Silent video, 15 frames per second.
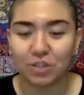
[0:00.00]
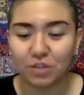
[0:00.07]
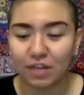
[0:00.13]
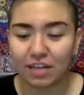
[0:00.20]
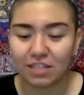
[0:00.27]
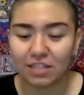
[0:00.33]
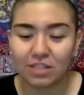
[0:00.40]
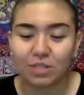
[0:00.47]
Like
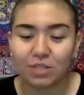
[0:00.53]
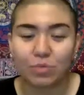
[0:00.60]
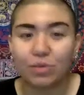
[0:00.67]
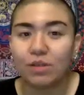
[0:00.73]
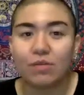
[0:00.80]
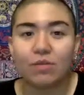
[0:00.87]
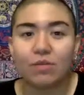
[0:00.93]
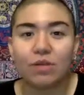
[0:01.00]
it's just
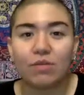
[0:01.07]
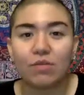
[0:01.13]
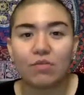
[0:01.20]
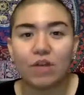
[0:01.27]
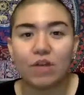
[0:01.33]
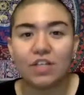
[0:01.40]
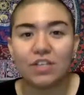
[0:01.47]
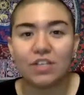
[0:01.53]
really really
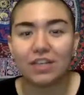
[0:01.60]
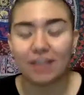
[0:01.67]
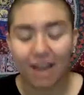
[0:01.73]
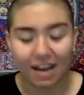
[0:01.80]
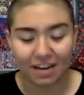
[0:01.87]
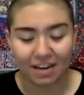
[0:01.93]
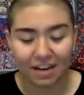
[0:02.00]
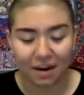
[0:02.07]
refreshing,
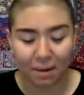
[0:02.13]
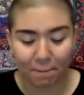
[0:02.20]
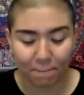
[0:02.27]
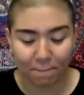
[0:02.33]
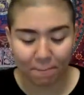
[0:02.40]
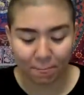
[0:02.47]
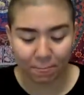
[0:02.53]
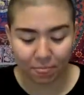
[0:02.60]
and
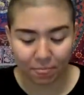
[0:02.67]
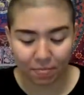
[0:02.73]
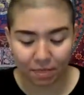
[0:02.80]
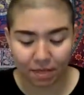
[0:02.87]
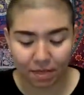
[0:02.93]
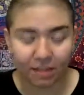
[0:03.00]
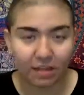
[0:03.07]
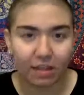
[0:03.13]

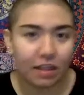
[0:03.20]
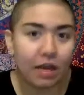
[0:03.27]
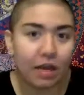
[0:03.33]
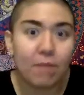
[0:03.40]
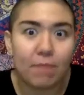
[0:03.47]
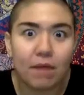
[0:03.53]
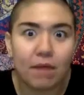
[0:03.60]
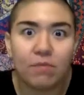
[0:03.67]
it
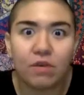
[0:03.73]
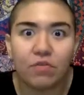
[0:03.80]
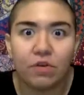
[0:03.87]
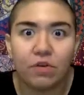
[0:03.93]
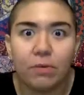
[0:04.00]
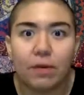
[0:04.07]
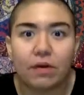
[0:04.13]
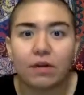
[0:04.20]
made me feel
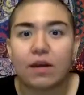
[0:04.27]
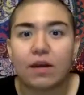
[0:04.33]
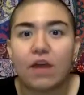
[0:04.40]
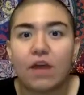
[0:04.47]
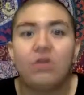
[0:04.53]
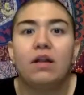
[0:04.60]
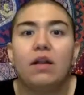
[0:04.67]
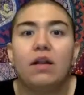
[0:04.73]
better. Like I
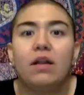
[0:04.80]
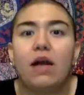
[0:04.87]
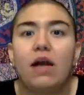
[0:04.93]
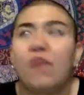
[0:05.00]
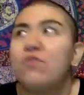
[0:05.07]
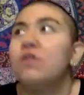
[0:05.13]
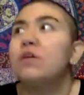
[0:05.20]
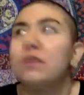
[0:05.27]

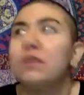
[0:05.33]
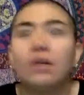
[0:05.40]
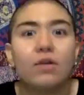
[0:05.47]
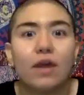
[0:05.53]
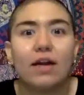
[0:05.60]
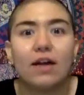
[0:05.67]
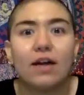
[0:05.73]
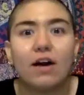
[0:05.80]
feel good
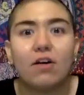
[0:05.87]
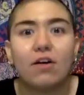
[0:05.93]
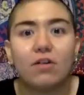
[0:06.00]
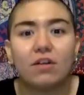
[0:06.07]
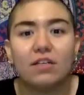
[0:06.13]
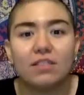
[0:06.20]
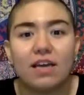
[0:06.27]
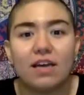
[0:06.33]
right now
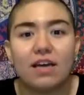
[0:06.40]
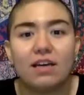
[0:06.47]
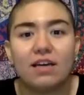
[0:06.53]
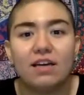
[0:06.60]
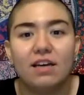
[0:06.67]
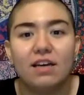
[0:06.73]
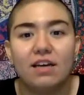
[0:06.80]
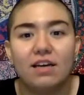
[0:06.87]
because like
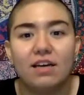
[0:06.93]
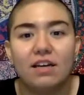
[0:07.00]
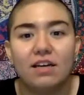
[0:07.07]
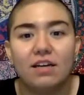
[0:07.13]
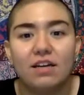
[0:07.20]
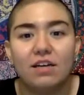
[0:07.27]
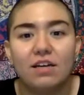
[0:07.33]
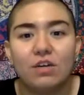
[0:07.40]

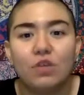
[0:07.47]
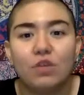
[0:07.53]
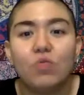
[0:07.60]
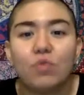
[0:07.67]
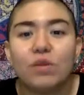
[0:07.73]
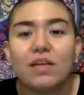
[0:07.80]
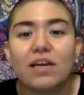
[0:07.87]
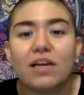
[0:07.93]
you
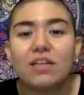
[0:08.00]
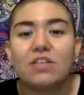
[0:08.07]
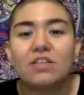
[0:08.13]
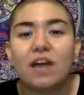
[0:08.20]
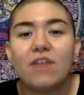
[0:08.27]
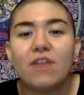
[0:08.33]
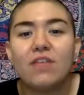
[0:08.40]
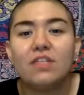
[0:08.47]
really get to
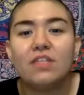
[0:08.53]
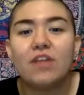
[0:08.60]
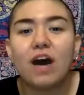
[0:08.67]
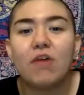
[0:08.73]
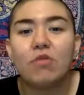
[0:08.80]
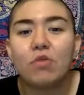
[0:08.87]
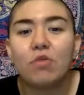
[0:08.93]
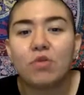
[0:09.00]
dive into how
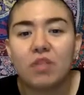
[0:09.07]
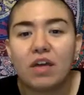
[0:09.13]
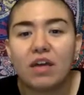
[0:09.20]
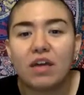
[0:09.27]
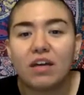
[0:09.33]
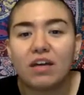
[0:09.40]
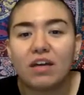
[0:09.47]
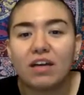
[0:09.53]
you think
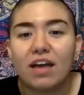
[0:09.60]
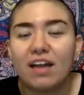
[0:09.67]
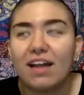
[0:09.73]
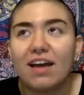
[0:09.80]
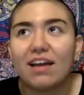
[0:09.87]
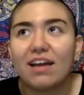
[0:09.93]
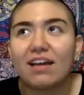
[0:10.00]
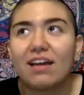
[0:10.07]
and
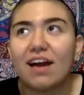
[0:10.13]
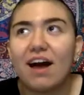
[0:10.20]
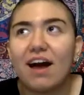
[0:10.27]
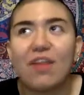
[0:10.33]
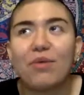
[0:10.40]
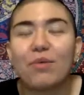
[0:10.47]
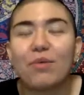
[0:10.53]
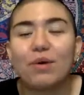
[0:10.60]
like how
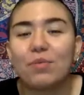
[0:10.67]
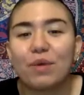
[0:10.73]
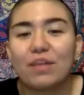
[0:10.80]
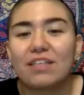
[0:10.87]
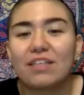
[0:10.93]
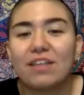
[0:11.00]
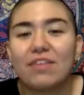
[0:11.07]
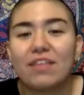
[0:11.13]
the world works
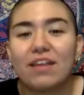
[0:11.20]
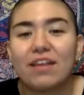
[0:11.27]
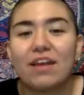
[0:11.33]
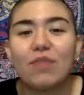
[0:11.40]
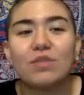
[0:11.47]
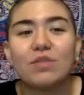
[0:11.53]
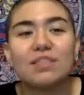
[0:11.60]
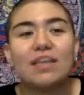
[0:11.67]
and everything. And it
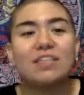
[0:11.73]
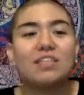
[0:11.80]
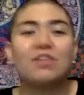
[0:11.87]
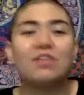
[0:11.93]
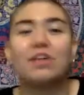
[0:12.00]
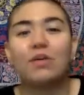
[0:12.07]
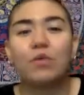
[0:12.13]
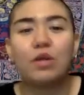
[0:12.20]
was nice
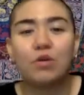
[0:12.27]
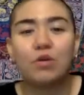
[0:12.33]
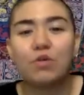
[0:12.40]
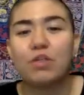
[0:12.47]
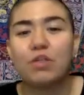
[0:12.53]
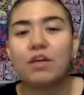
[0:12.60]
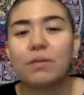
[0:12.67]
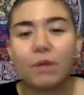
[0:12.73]
hearing what you
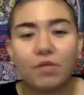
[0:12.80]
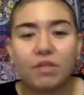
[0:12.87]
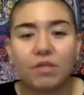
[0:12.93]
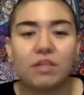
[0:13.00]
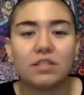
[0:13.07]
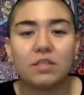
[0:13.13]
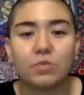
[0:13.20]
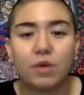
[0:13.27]
think about
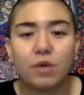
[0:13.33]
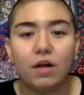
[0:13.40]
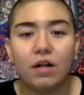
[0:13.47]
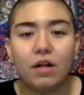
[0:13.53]
things as well.